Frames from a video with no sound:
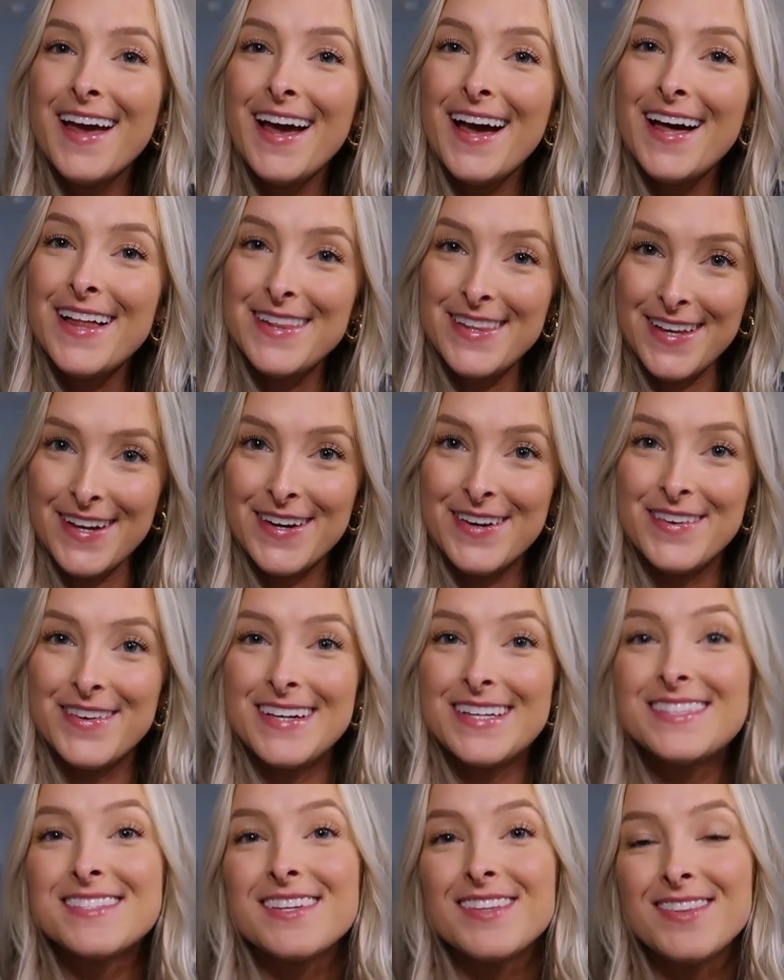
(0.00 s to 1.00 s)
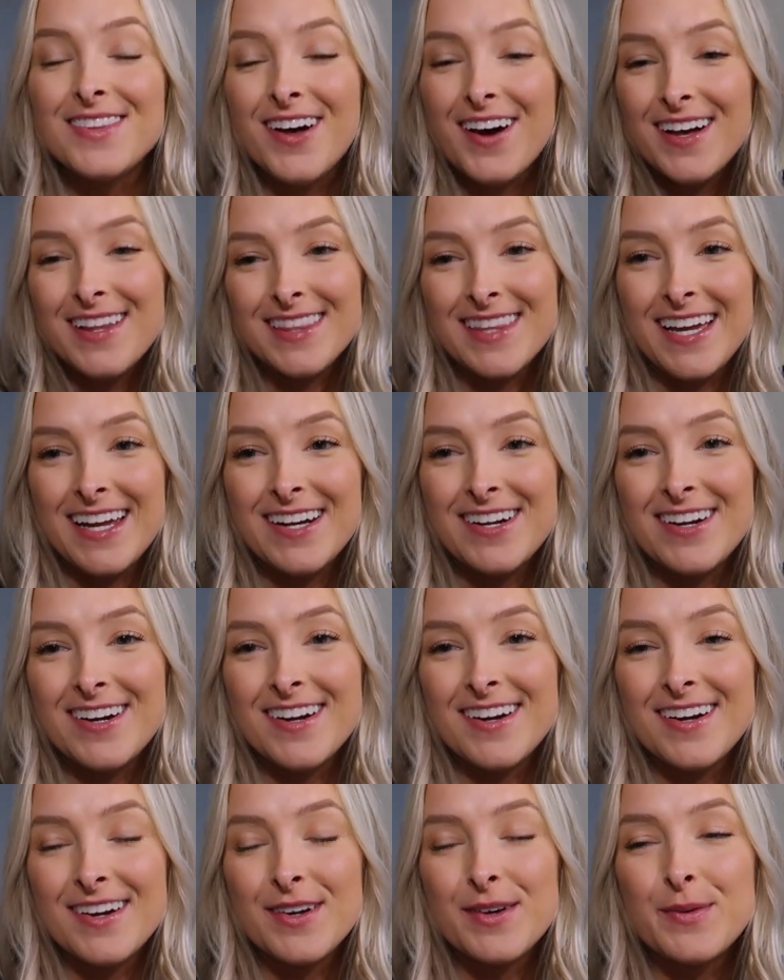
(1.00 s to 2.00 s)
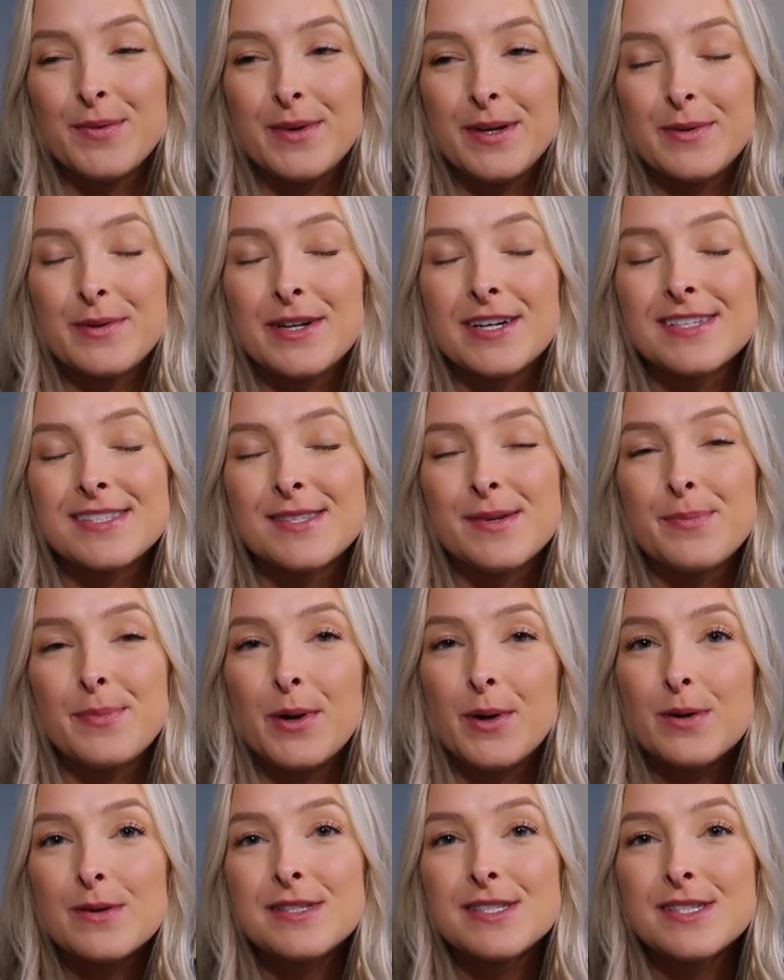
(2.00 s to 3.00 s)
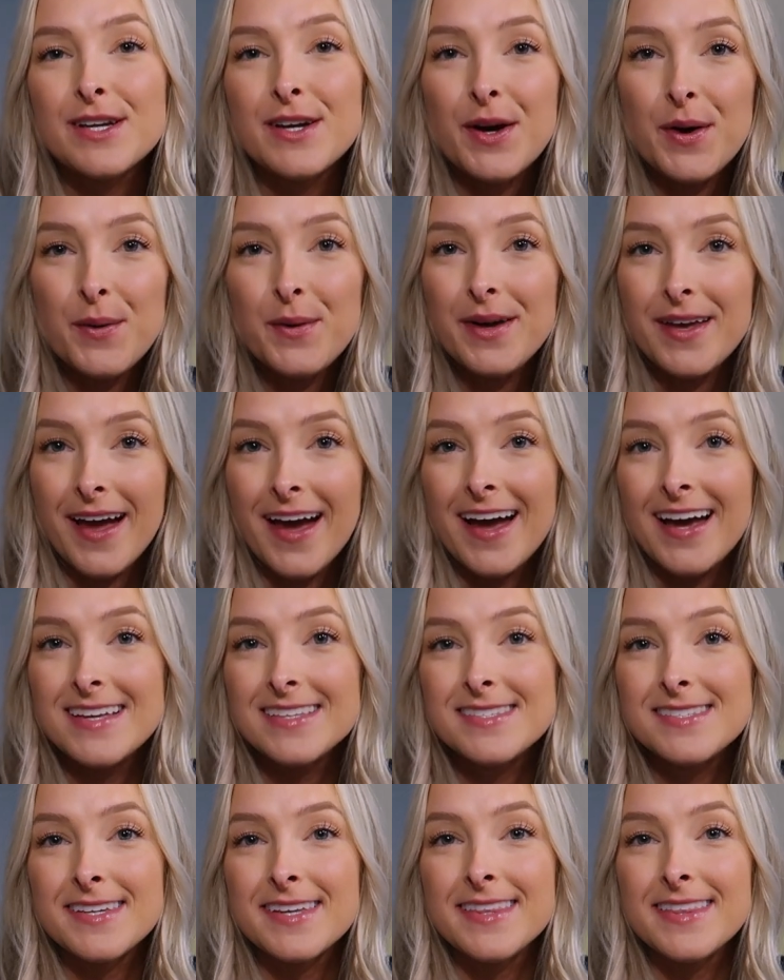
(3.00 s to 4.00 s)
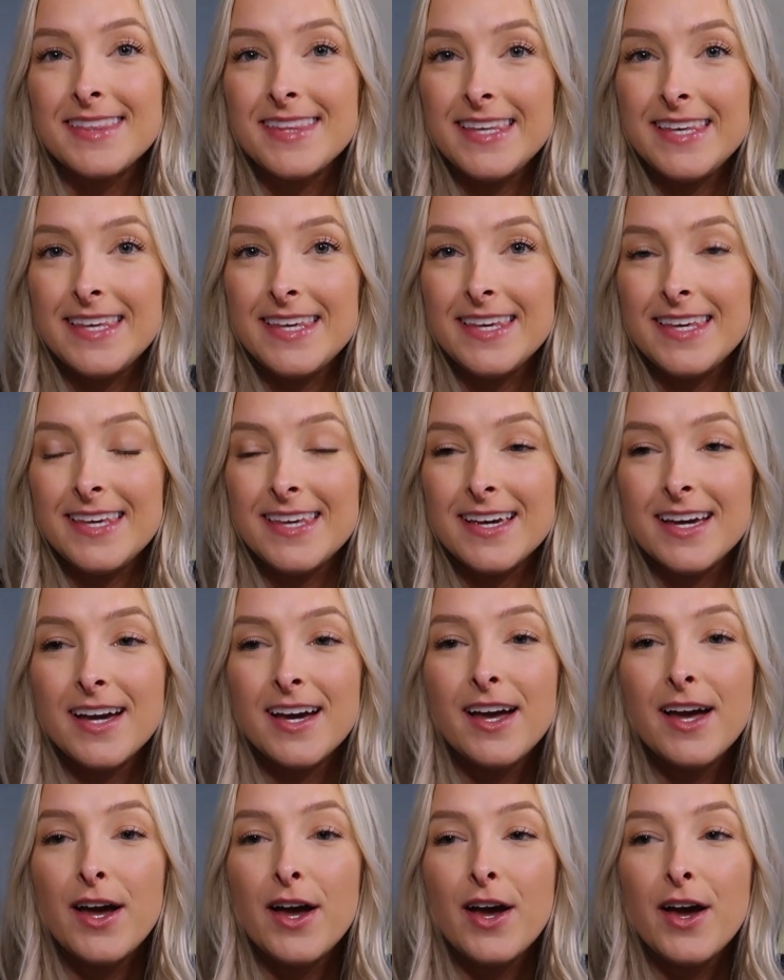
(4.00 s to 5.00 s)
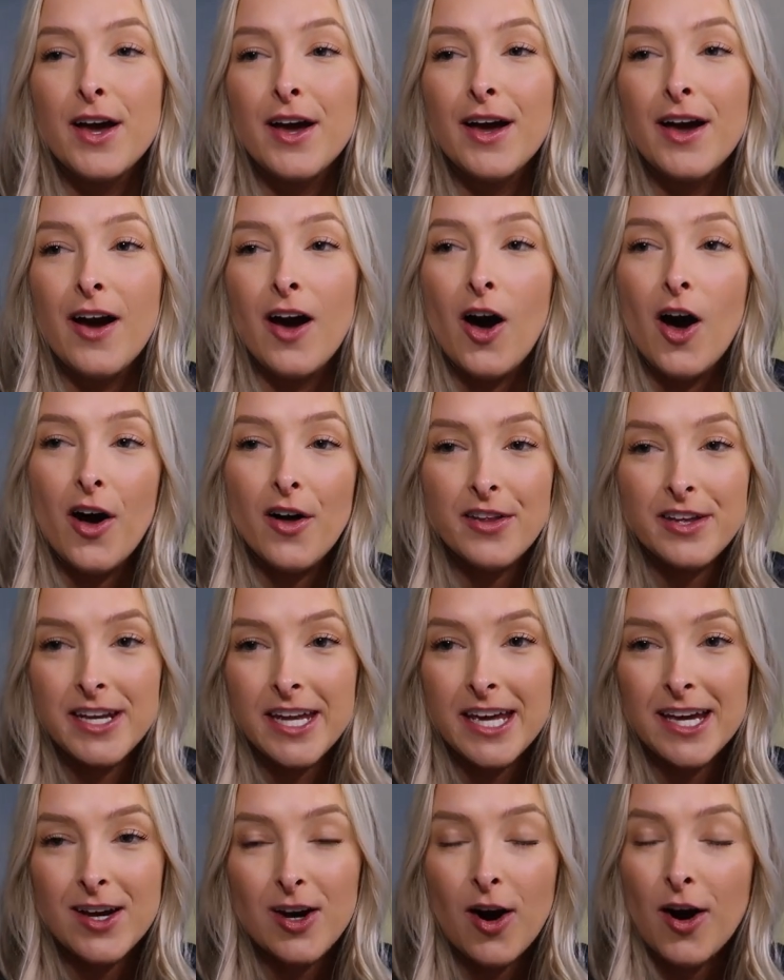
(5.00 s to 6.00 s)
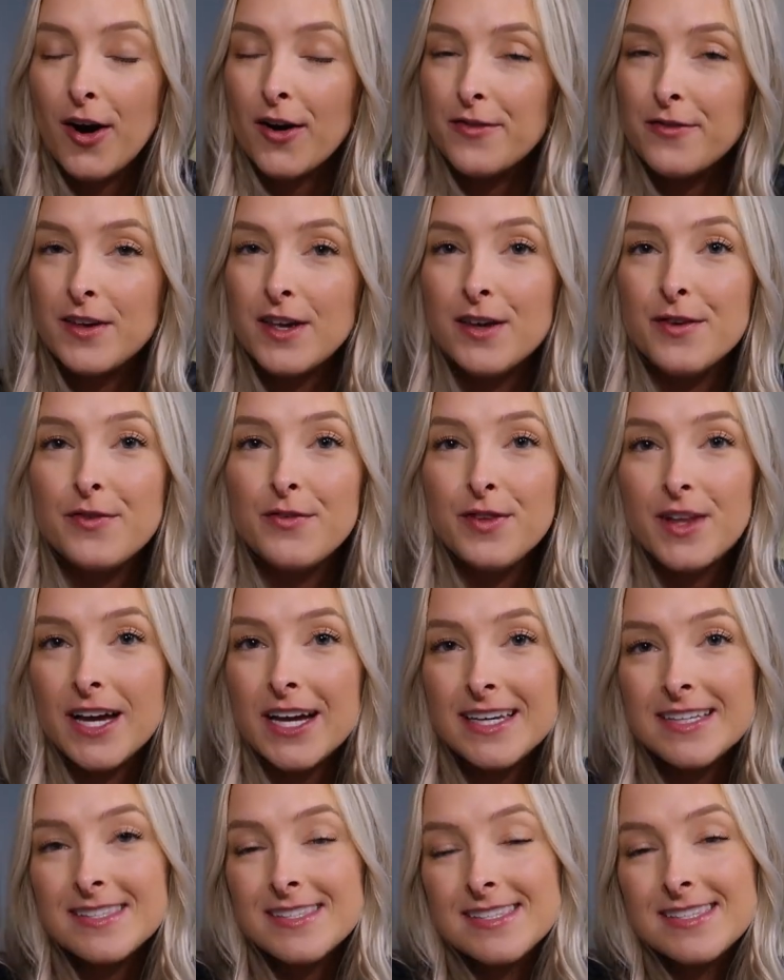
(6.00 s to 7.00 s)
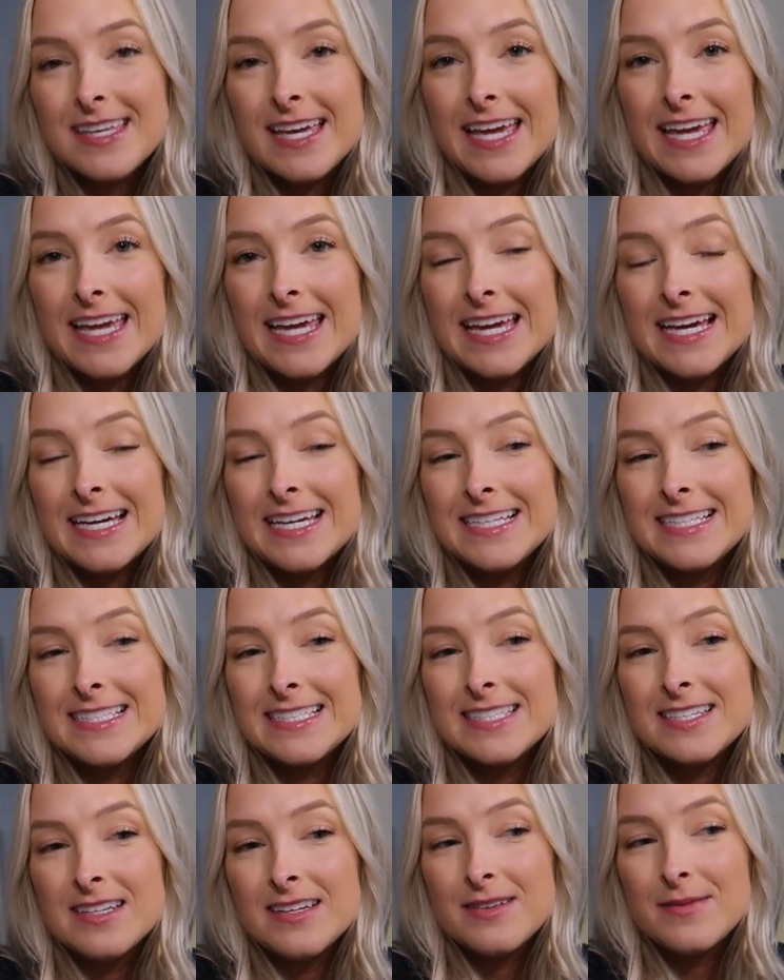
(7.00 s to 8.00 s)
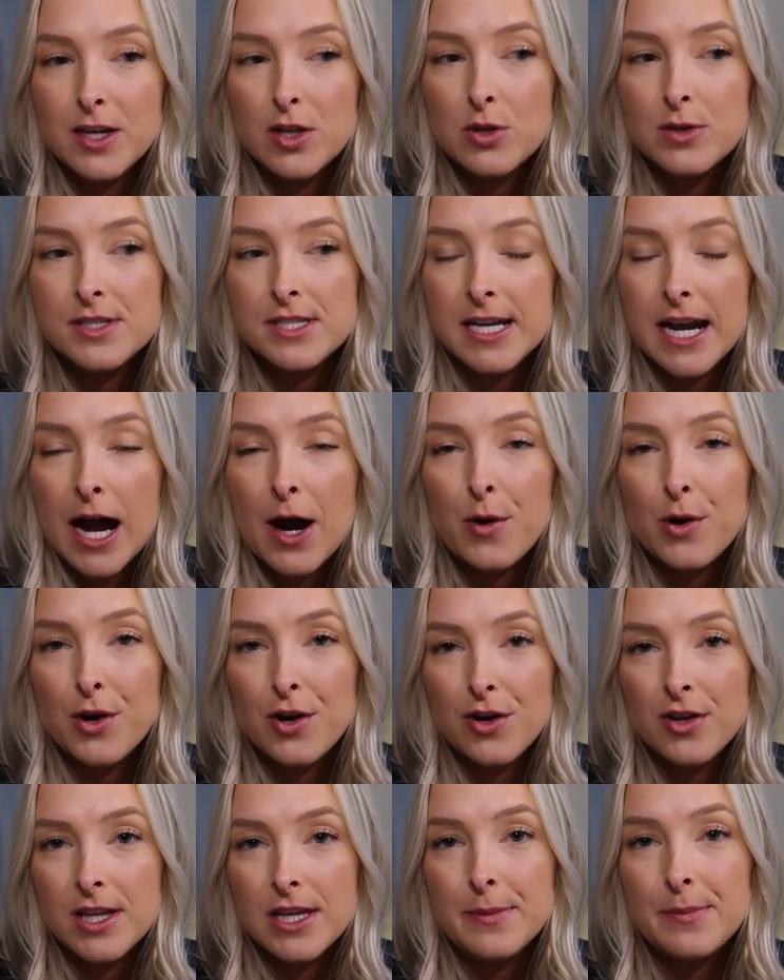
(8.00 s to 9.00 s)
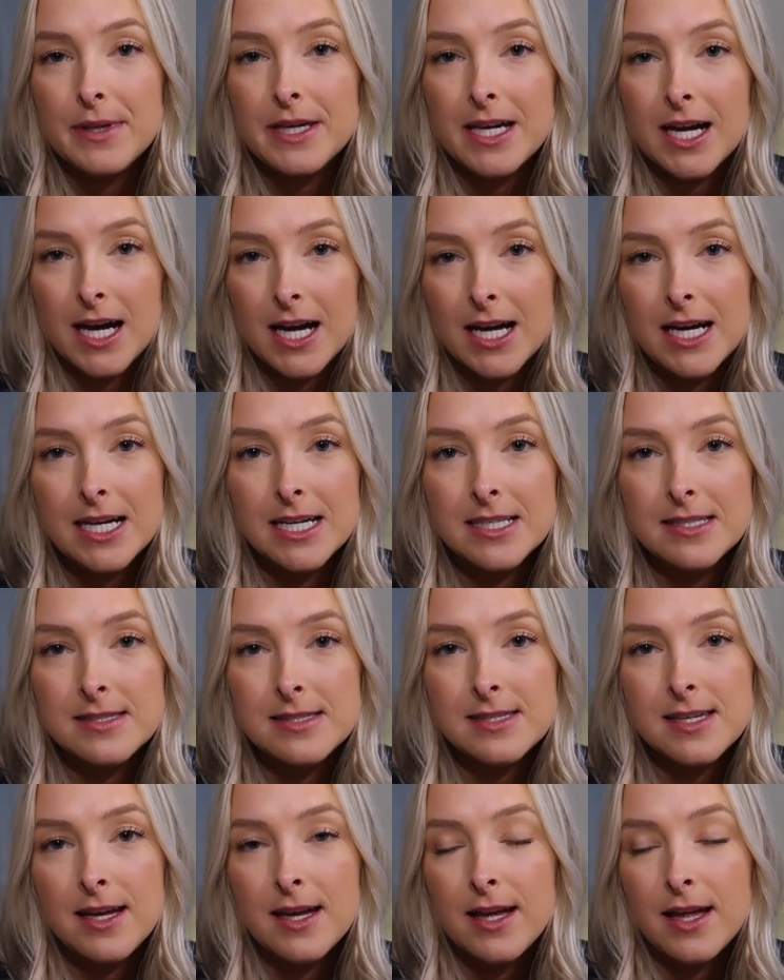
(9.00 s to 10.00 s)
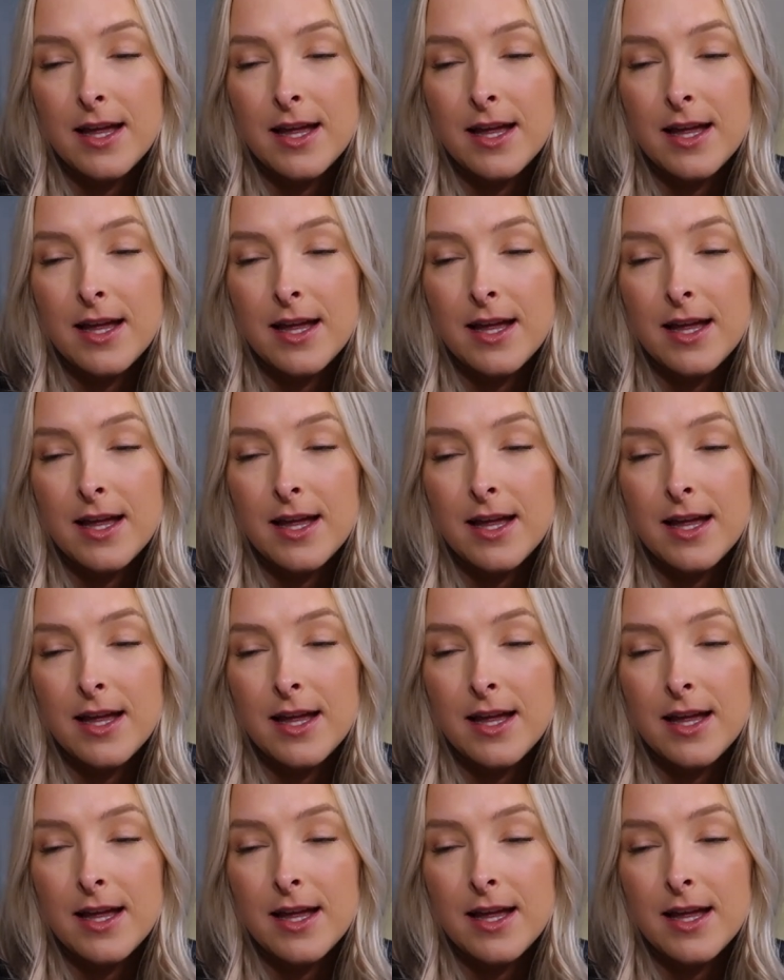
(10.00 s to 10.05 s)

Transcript: Hello, it's a lot later. We were supposed to go get the holiday coffee flights and they closed an hour early because